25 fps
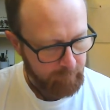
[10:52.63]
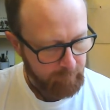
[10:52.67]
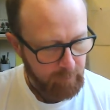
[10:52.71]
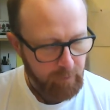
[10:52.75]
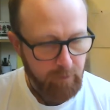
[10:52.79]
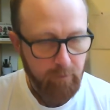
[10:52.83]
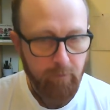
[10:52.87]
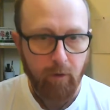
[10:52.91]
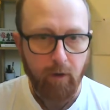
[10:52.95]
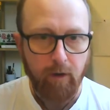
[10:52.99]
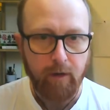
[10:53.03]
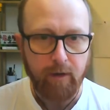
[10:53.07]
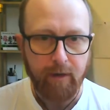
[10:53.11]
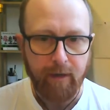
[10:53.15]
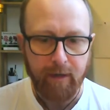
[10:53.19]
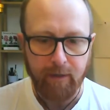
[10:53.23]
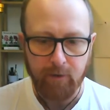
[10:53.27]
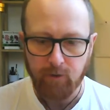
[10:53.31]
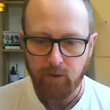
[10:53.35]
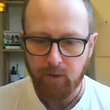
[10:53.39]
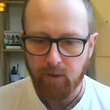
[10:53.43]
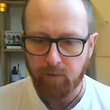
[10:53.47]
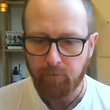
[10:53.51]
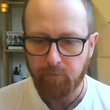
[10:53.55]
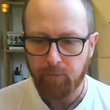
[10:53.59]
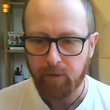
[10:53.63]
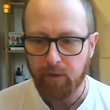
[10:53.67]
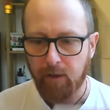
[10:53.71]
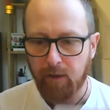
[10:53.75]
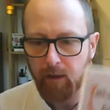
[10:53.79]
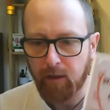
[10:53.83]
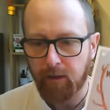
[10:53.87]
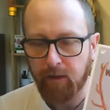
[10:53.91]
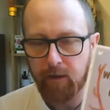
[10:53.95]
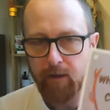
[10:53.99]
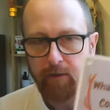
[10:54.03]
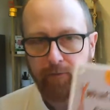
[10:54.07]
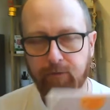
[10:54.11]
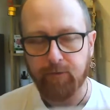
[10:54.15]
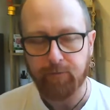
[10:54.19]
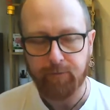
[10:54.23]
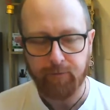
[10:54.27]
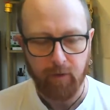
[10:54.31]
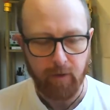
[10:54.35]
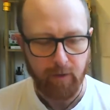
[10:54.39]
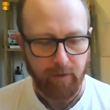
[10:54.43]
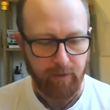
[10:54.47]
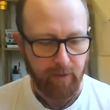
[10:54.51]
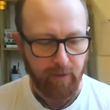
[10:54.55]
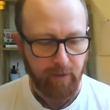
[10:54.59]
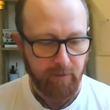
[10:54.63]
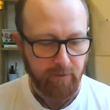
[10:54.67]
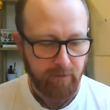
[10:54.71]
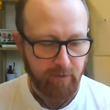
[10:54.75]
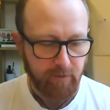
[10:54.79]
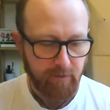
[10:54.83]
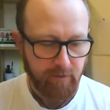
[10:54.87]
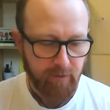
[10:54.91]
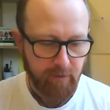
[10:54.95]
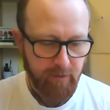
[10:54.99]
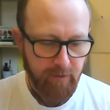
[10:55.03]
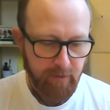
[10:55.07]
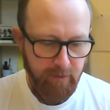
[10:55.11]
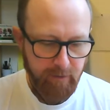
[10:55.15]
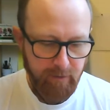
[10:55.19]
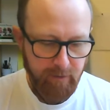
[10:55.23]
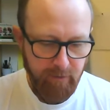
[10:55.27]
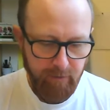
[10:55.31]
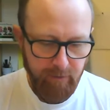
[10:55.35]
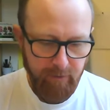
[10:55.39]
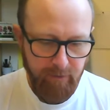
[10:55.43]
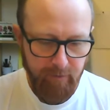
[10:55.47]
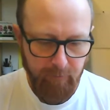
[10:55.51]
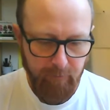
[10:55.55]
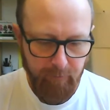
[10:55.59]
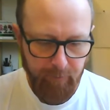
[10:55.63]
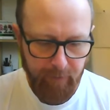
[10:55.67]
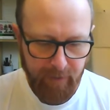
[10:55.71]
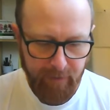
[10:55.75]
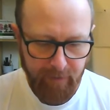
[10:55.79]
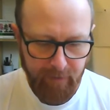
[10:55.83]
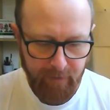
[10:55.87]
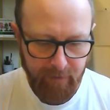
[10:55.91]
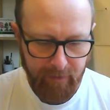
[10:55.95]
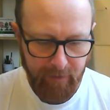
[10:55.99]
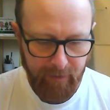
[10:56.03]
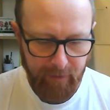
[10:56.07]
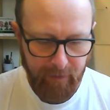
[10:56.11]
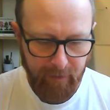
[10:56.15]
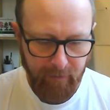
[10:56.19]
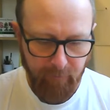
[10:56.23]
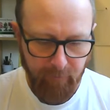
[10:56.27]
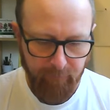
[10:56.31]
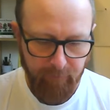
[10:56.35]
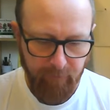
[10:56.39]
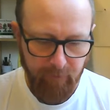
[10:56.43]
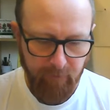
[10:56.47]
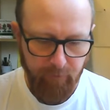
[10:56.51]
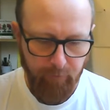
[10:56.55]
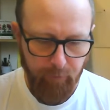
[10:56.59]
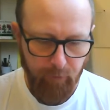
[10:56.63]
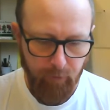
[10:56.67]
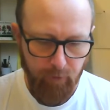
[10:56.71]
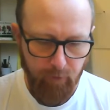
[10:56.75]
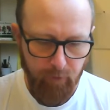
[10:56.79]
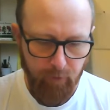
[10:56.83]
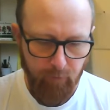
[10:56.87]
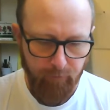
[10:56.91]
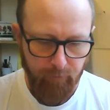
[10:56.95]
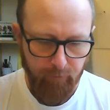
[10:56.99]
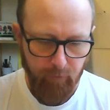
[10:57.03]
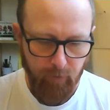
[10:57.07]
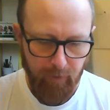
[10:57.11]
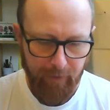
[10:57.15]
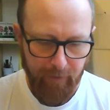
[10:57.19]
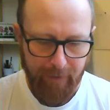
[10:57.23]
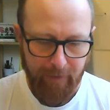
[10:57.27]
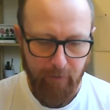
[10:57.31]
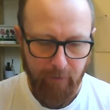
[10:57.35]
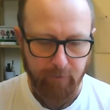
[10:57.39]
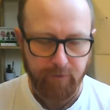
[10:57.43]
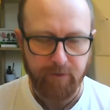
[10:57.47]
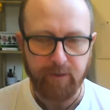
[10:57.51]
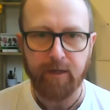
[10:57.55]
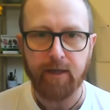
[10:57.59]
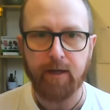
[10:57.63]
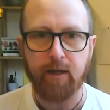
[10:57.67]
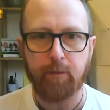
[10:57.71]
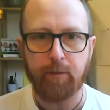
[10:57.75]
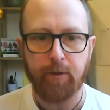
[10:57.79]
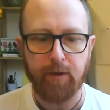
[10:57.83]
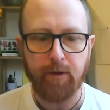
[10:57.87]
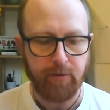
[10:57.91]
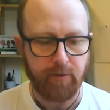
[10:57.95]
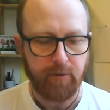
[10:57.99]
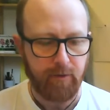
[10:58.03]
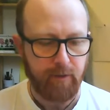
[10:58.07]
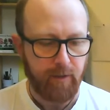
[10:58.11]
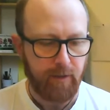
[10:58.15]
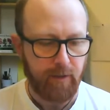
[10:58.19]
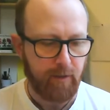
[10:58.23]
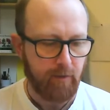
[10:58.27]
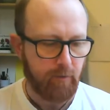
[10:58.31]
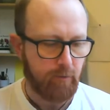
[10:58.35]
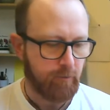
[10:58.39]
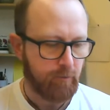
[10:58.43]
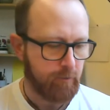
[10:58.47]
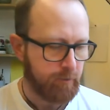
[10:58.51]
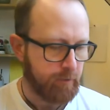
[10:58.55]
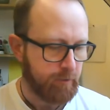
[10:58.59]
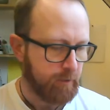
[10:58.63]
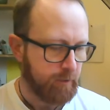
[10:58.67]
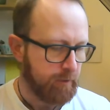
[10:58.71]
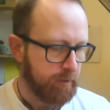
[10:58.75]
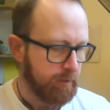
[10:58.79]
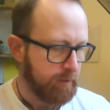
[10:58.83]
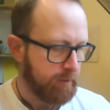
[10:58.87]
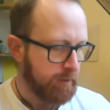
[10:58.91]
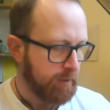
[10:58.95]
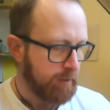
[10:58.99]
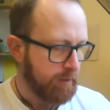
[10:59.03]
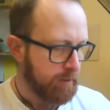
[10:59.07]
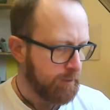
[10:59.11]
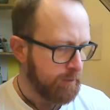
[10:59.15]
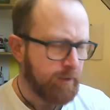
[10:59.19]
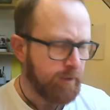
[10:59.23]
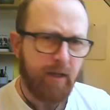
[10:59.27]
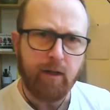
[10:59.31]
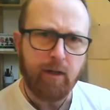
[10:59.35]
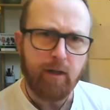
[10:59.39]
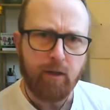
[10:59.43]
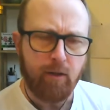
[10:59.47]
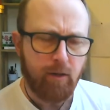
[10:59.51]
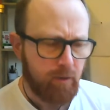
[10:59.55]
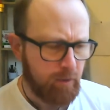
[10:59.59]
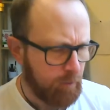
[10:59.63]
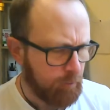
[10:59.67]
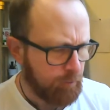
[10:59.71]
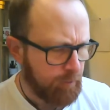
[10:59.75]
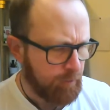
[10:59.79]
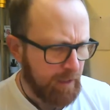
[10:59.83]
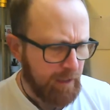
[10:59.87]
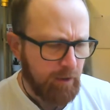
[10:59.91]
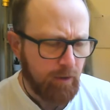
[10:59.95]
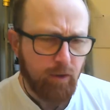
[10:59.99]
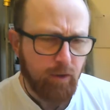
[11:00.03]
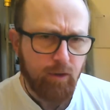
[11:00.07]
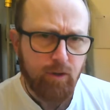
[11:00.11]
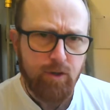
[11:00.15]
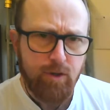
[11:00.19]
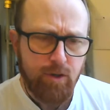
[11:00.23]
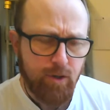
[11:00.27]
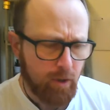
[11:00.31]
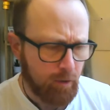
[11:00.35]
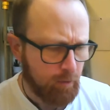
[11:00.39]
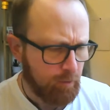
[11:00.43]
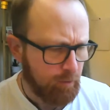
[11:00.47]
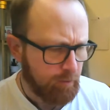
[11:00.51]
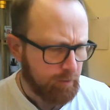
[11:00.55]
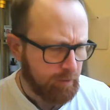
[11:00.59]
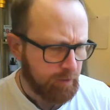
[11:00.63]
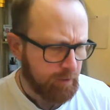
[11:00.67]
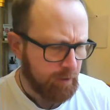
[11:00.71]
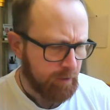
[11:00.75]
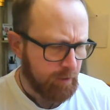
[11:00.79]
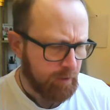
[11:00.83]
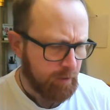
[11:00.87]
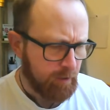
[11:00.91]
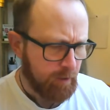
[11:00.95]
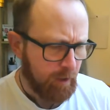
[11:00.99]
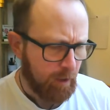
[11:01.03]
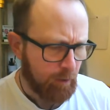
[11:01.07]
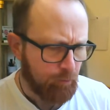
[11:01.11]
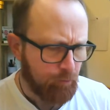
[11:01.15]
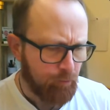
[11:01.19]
You might actually be lucky enough to find these. And in the back again of this book, we've got how to get up into the hills. You'll need good shoes, a